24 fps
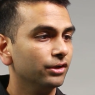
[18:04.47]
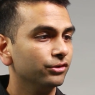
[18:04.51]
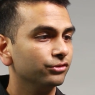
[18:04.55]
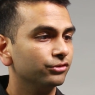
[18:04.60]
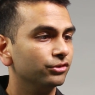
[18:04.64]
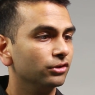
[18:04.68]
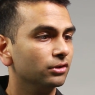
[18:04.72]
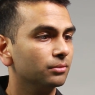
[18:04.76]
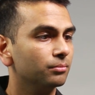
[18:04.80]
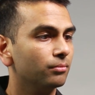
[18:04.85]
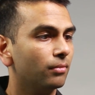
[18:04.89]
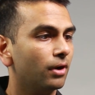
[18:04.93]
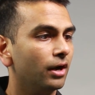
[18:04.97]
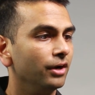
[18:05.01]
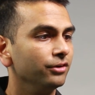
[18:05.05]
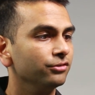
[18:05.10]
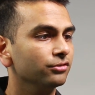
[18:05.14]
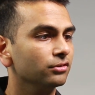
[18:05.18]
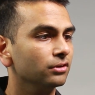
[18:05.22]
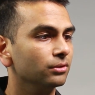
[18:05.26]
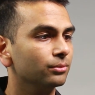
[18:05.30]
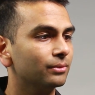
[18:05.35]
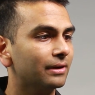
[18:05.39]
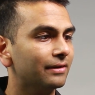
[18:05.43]
So your
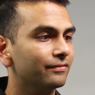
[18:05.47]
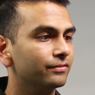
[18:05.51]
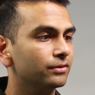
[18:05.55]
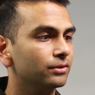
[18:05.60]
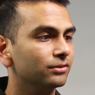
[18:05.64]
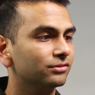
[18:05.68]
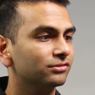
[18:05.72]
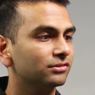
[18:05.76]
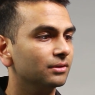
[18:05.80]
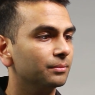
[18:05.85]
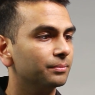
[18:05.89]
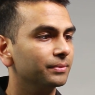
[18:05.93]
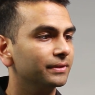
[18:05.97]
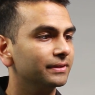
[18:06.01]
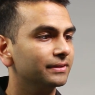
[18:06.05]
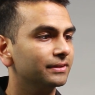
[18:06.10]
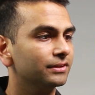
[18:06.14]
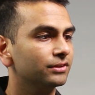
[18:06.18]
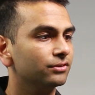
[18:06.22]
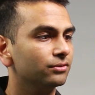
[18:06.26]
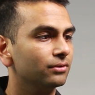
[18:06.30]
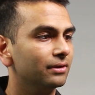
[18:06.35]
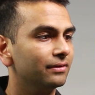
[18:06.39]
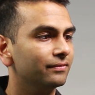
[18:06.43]
marginal revenue is simply
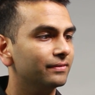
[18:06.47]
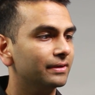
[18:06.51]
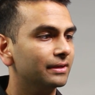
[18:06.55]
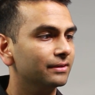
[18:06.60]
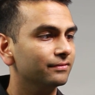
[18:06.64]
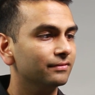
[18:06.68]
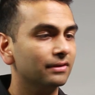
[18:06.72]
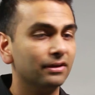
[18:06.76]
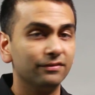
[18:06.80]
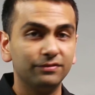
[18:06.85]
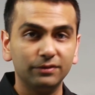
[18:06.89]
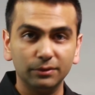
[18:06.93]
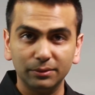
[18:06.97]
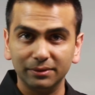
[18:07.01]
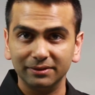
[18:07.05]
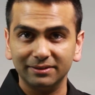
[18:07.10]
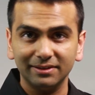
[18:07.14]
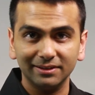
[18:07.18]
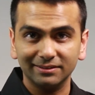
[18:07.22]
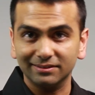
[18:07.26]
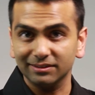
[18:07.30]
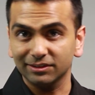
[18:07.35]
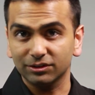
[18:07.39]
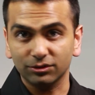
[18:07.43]
the derivative. Now if you were to
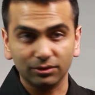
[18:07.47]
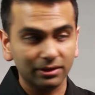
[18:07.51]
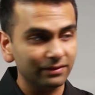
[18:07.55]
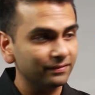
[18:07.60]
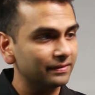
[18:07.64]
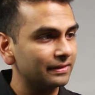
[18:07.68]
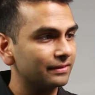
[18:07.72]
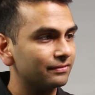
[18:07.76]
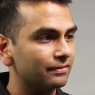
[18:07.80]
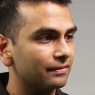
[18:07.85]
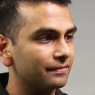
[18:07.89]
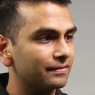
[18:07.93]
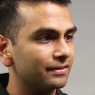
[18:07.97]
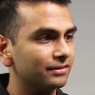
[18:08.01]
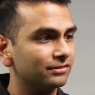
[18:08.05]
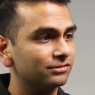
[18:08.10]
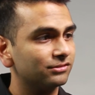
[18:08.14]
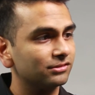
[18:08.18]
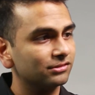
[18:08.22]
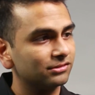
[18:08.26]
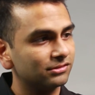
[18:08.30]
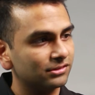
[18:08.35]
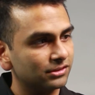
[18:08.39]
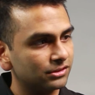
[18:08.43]
take the derivative of this,
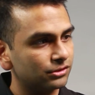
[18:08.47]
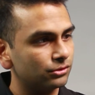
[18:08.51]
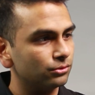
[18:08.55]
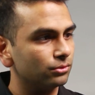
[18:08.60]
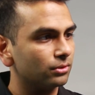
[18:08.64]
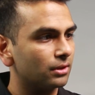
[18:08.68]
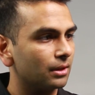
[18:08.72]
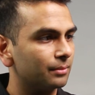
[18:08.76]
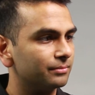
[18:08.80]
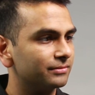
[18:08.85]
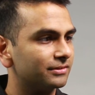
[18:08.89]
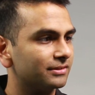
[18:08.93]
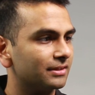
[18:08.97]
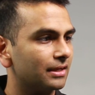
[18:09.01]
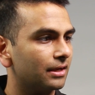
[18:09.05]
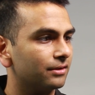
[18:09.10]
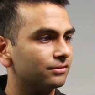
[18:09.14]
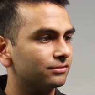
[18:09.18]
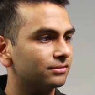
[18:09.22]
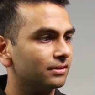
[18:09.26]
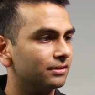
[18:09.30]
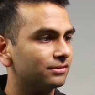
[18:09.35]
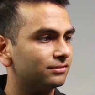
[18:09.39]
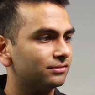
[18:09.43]
just the two comes
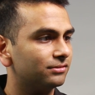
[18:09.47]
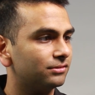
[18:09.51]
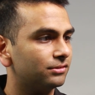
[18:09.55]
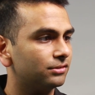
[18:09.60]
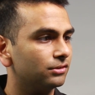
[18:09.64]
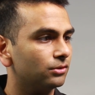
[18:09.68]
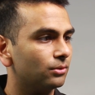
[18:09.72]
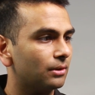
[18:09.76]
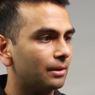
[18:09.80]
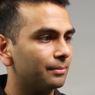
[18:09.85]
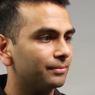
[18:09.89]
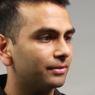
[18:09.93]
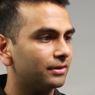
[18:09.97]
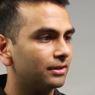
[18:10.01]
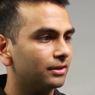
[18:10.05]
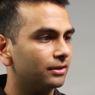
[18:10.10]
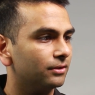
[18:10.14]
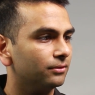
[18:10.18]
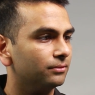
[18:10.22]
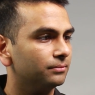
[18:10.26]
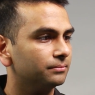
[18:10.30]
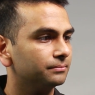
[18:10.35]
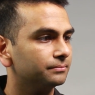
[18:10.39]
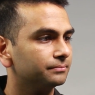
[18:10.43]
down, so that's two m
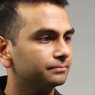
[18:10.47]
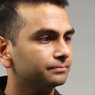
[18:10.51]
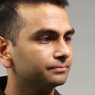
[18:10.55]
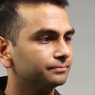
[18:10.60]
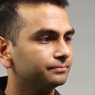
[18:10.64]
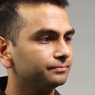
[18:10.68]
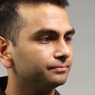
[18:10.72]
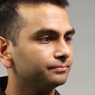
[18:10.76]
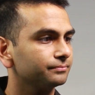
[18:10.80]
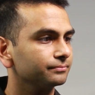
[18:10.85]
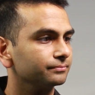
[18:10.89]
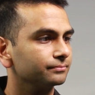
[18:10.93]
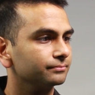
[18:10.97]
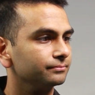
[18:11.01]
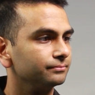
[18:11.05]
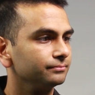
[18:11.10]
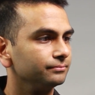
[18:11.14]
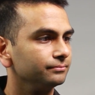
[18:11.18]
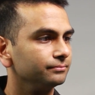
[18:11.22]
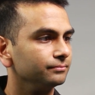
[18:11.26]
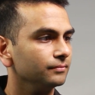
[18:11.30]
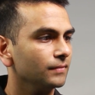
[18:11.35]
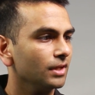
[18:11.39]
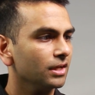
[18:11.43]
q.
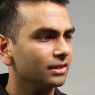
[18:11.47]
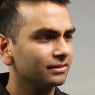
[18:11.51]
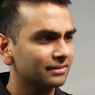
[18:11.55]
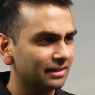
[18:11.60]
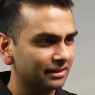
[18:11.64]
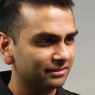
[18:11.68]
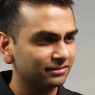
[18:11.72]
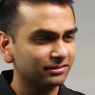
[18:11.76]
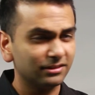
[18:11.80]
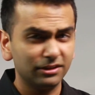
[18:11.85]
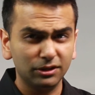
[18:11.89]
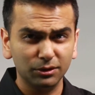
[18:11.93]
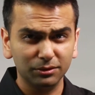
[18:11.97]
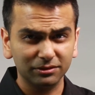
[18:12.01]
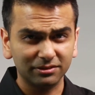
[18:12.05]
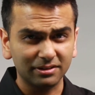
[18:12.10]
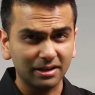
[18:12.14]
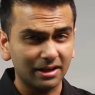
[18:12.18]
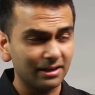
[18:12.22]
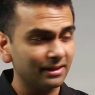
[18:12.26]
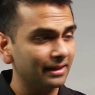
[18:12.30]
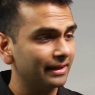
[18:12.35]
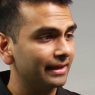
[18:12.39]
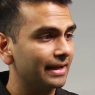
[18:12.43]
So that's q is
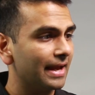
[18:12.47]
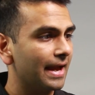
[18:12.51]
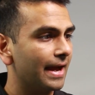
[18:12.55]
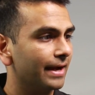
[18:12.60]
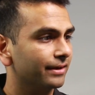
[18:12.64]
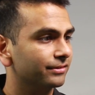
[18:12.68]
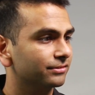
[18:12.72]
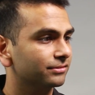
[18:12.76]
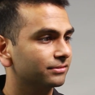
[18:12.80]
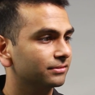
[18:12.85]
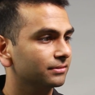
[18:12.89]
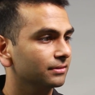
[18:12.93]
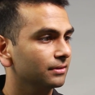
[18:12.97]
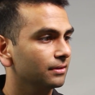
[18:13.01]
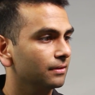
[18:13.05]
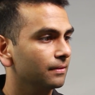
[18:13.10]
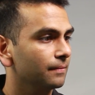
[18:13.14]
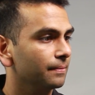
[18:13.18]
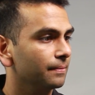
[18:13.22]
kind of like x.